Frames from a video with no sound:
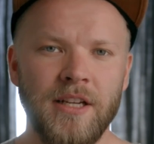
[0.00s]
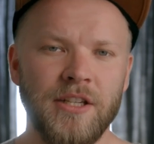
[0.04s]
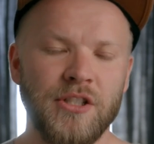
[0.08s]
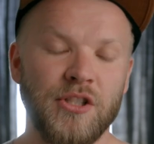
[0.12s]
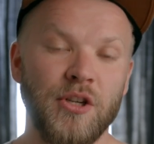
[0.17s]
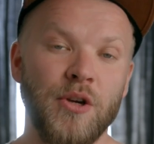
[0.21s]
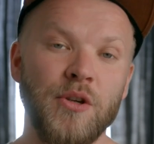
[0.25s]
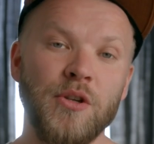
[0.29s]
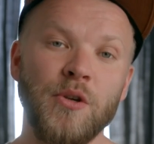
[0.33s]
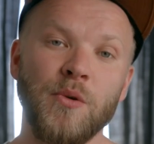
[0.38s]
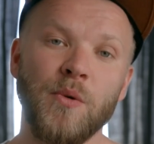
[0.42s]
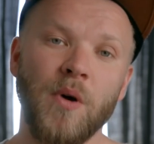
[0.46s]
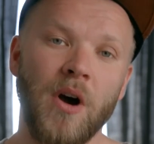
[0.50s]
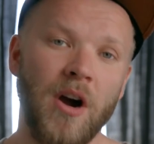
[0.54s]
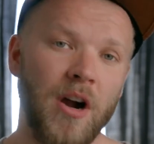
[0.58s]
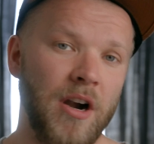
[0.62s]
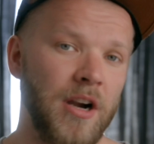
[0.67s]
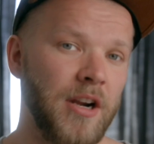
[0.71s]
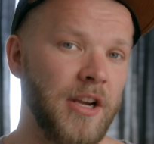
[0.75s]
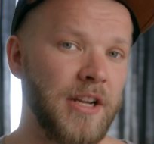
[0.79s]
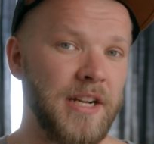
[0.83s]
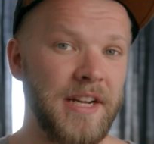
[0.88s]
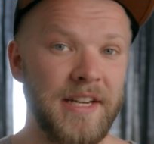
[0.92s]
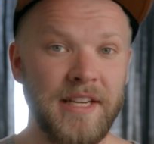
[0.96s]
So you
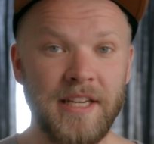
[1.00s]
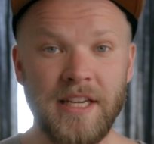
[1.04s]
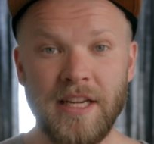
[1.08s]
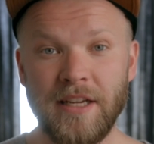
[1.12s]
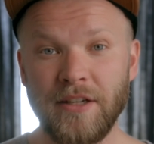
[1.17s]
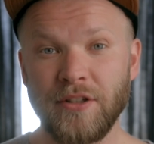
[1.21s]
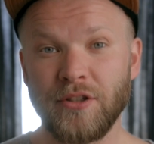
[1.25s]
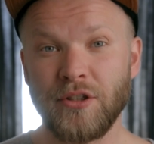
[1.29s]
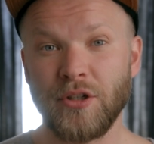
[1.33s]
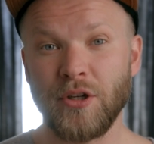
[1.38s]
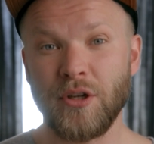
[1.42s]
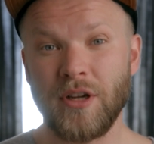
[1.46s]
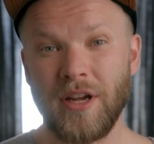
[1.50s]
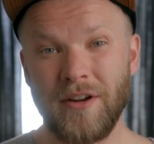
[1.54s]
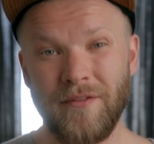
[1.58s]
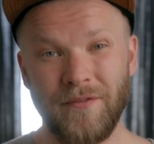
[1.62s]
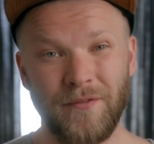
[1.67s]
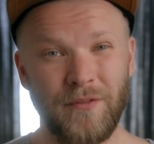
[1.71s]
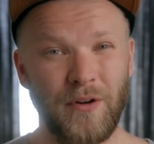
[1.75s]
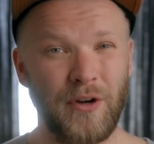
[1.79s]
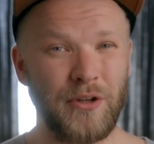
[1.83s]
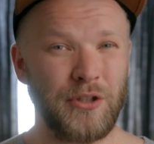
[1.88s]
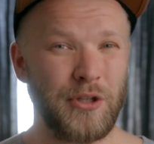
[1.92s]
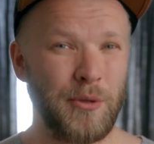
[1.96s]
are gonna need to
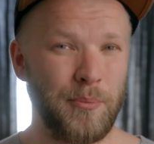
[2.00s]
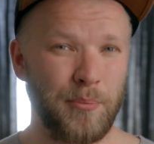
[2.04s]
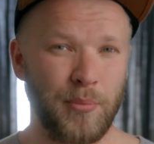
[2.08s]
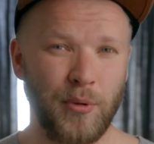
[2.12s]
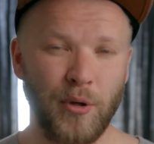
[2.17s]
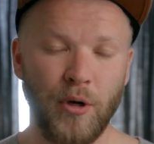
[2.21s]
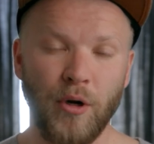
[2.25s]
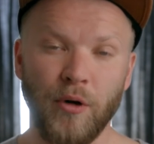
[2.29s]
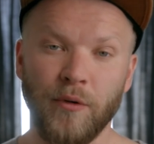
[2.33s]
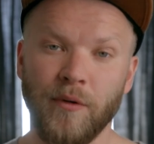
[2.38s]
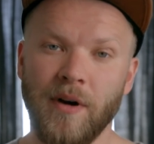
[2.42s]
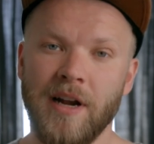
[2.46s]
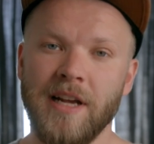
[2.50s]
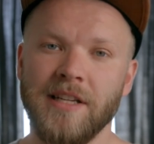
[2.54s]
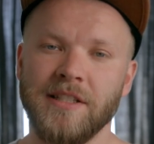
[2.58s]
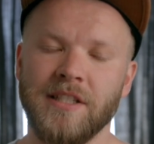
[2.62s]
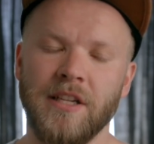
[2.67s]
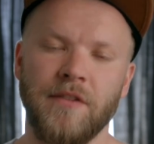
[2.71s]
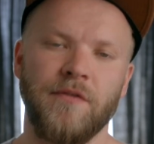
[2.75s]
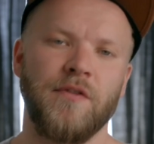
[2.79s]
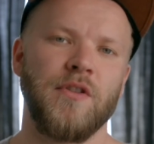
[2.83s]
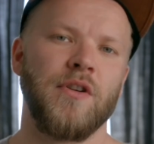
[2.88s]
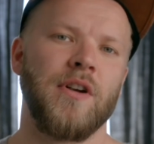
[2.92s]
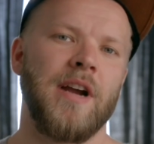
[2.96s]
convert to ProRes
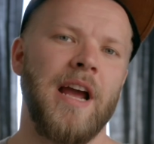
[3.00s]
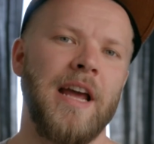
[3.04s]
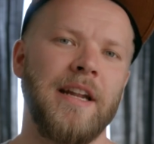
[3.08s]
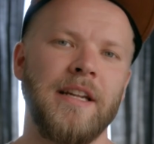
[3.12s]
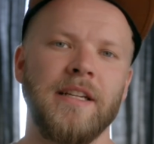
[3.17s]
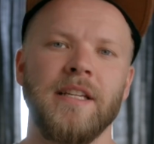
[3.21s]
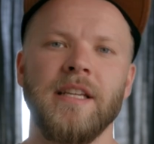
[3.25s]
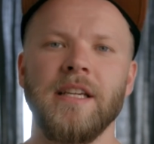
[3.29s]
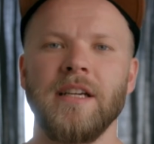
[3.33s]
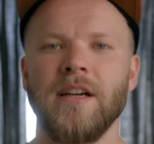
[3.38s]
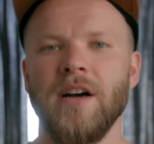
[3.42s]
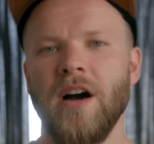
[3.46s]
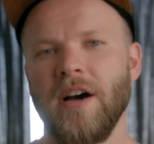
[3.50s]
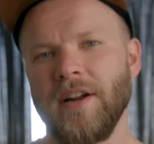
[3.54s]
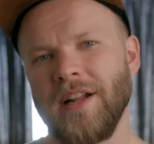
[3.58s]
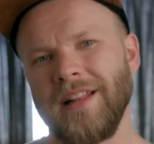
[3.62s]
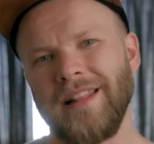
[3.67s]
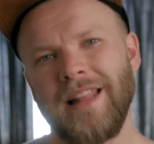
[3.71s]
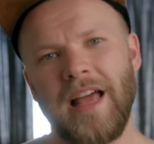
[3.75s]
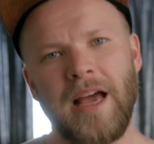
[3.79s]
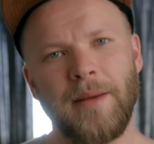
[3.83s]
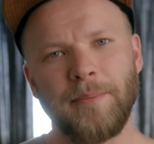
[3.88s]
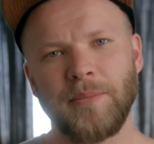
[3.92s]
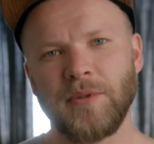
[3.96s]
if you're editing on a
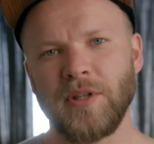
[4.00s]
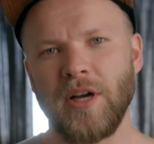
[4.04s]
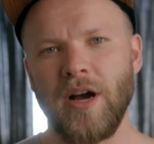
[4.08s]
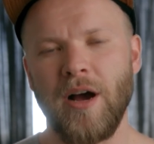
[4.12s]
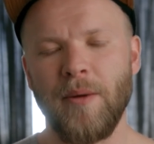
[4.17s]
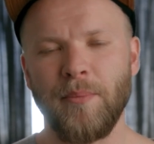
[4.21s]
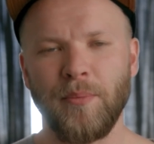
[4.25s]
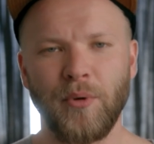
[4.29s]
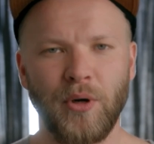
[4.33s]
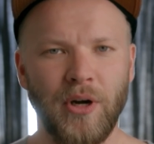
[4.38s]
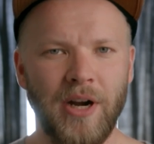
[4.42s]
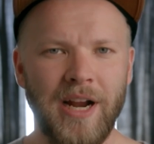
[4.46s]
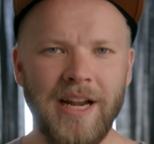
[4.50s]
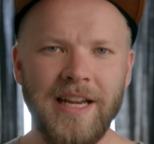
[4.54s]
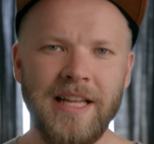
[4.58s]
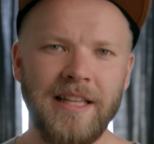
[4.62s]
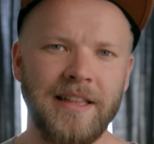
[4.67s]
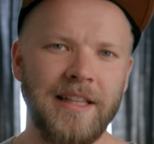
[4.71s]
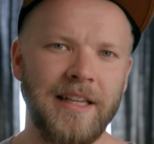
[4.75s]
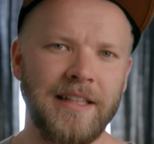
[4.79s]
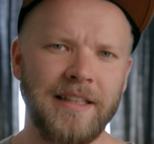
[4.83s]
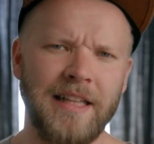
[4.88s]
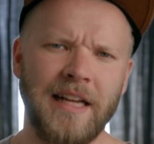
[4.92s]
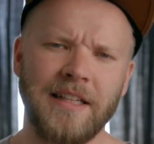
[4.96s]
laptop or
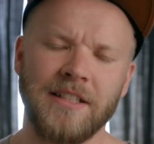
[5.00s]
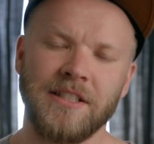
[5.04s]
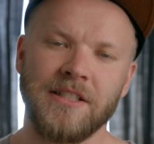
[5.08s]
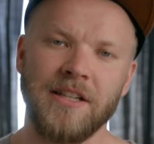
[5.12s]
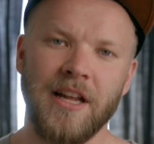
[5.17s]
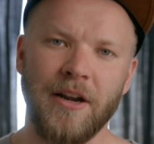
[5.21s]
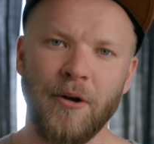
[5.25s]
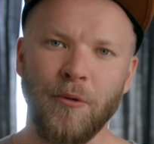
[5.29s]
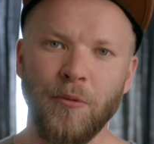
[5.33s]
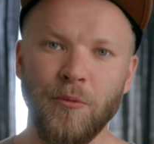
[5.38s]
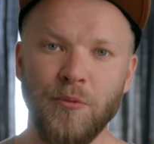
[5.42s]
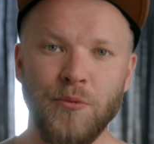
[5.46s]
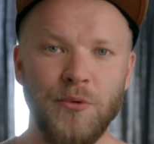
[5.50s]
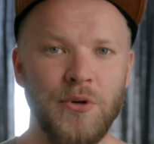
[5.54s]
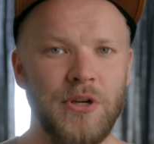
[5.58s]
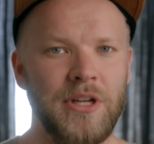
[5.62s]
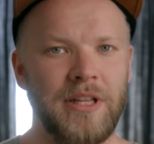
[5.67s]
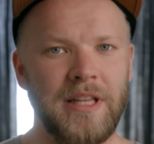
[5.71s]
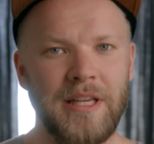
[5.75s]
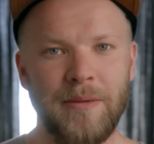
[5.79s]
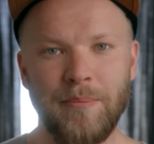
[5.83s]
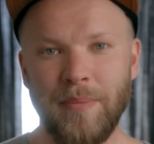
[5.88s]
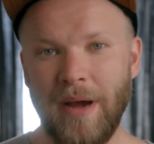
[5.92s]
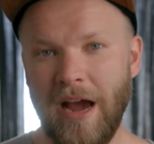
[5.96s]
anything that's not a
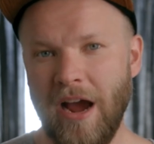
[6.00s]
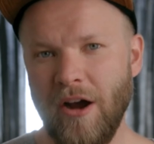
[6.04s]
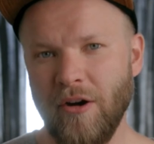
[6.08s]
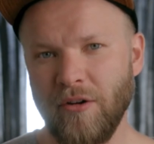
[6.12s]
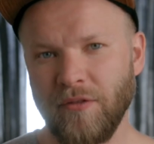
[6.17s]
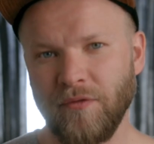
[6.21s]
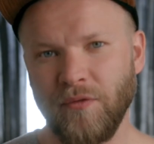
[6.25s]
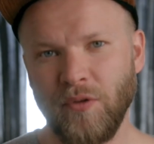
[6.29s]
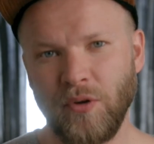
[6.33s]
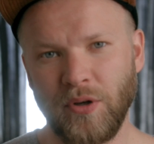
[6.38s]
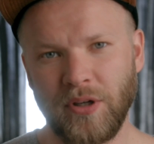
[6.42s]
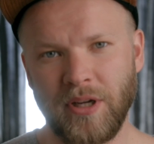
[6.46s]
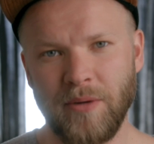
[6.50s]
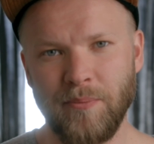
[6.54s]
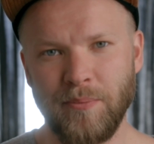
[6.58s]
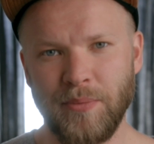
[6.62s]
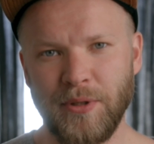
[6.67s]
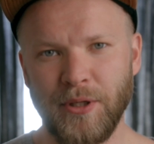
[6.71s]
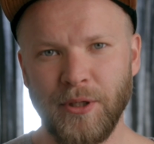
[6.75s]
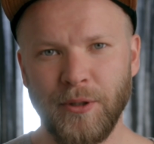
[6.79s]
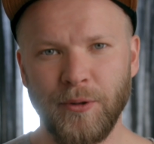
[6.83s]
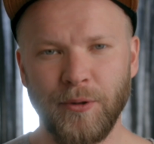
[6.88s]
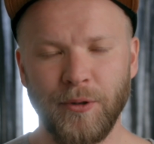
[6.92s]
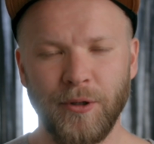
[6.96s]
really powerful
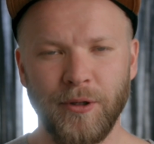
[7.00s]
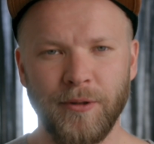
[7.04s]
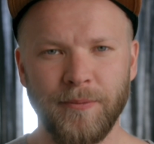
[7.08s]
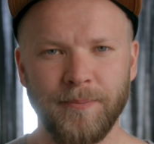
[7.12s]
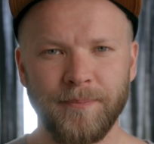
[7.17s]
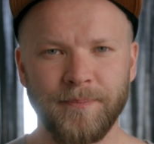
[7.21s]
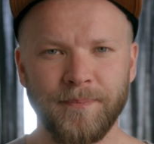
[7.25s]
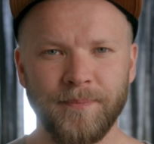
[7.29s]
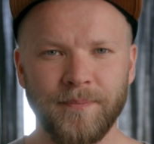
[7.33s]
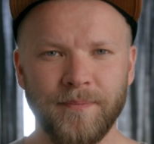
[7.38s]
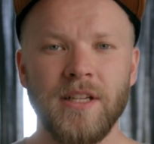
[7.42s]
computer.